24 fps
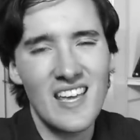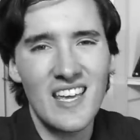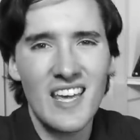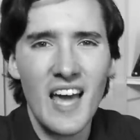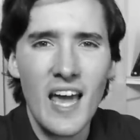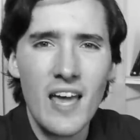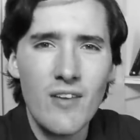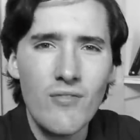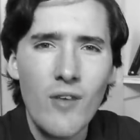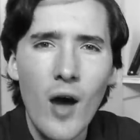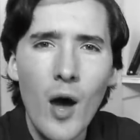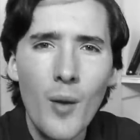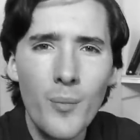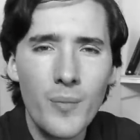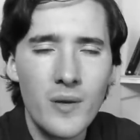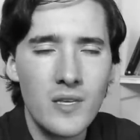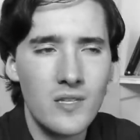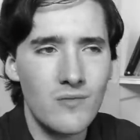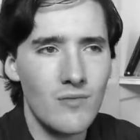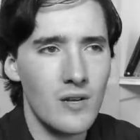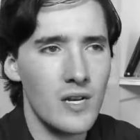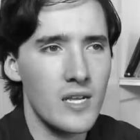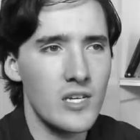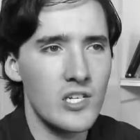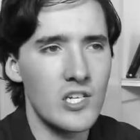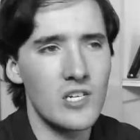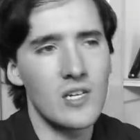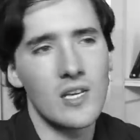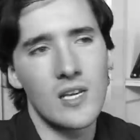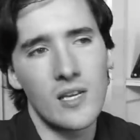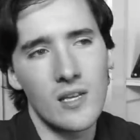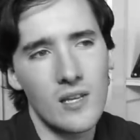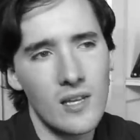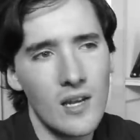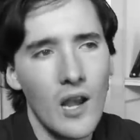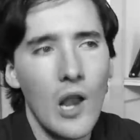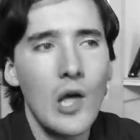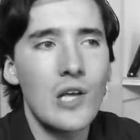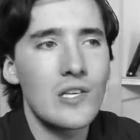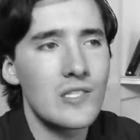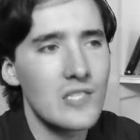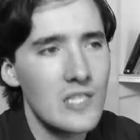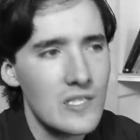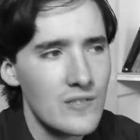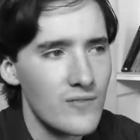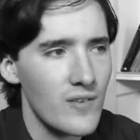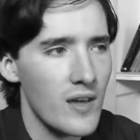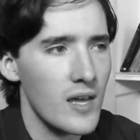gave up his religion, he
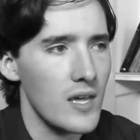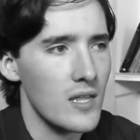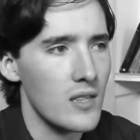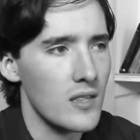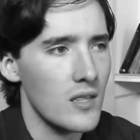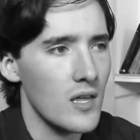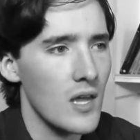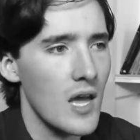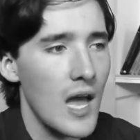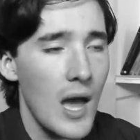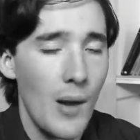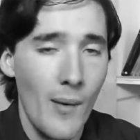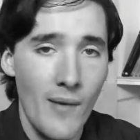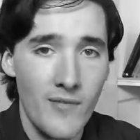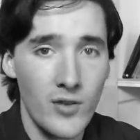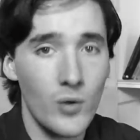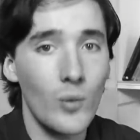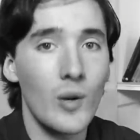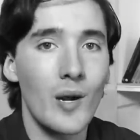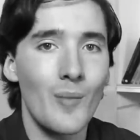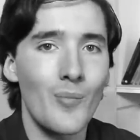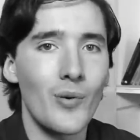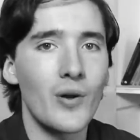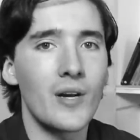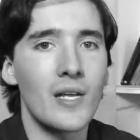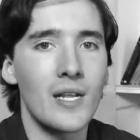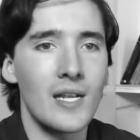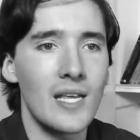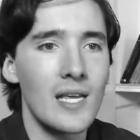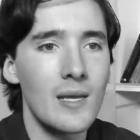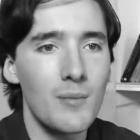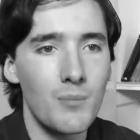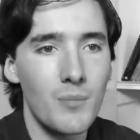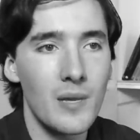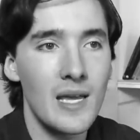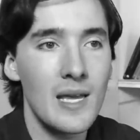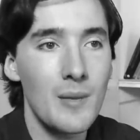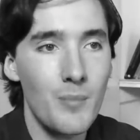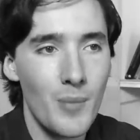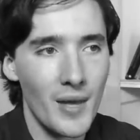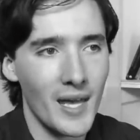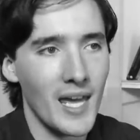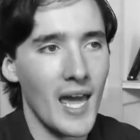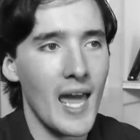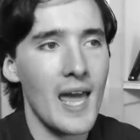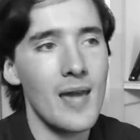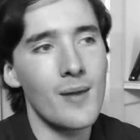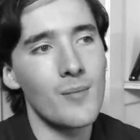lost his faith. However you want to put it, he
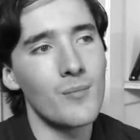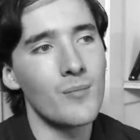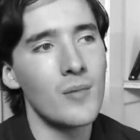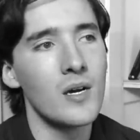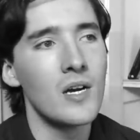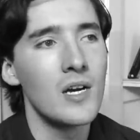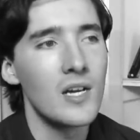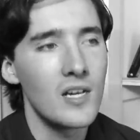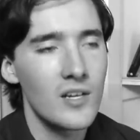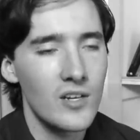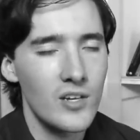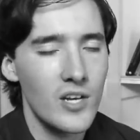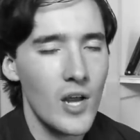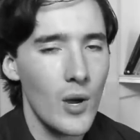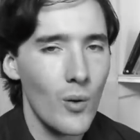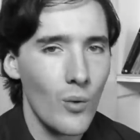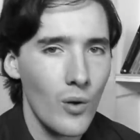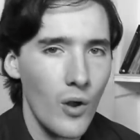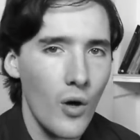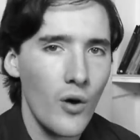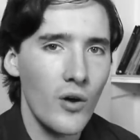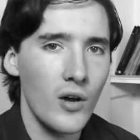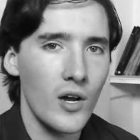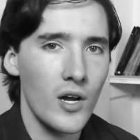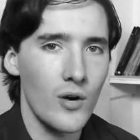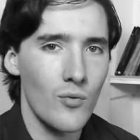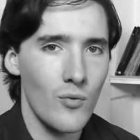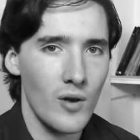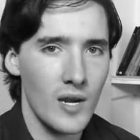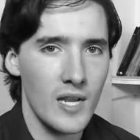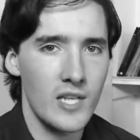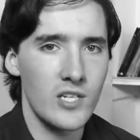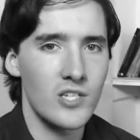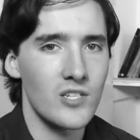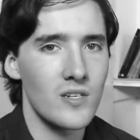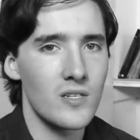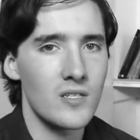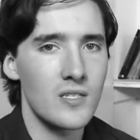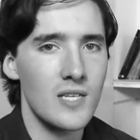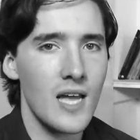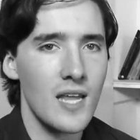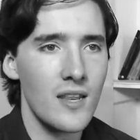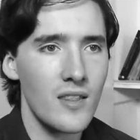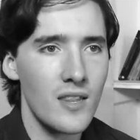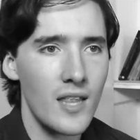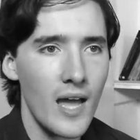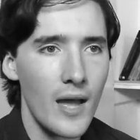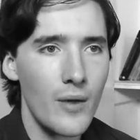became no longer religious.
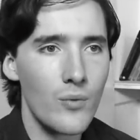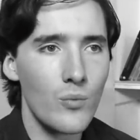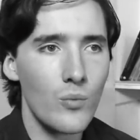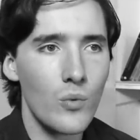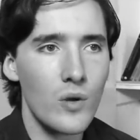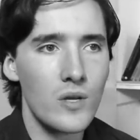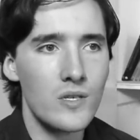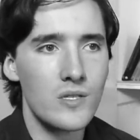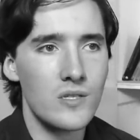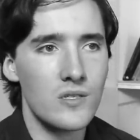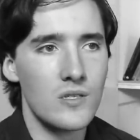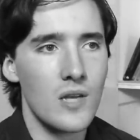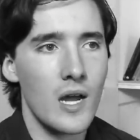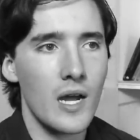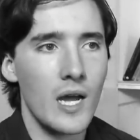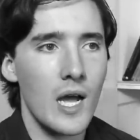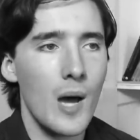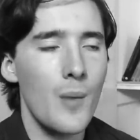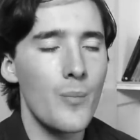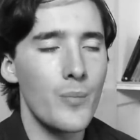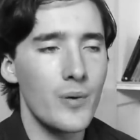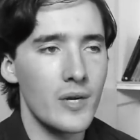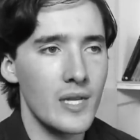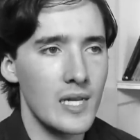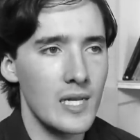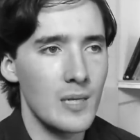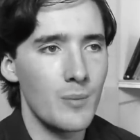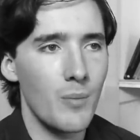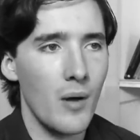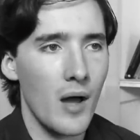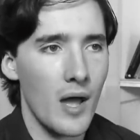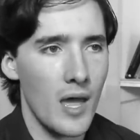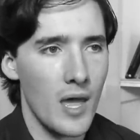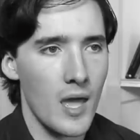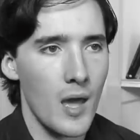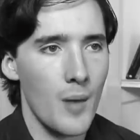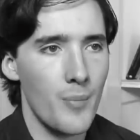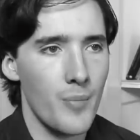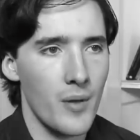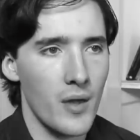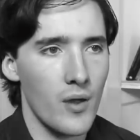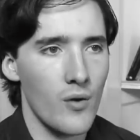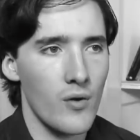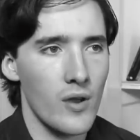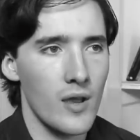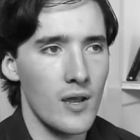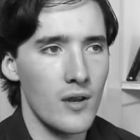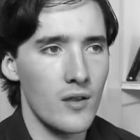And that was accompanied by a
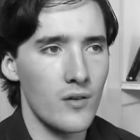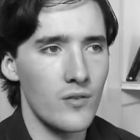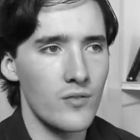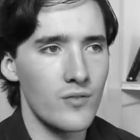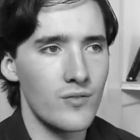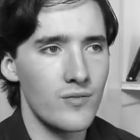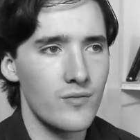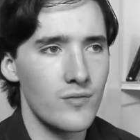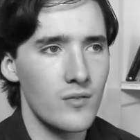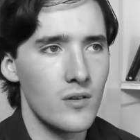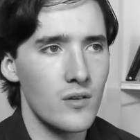period of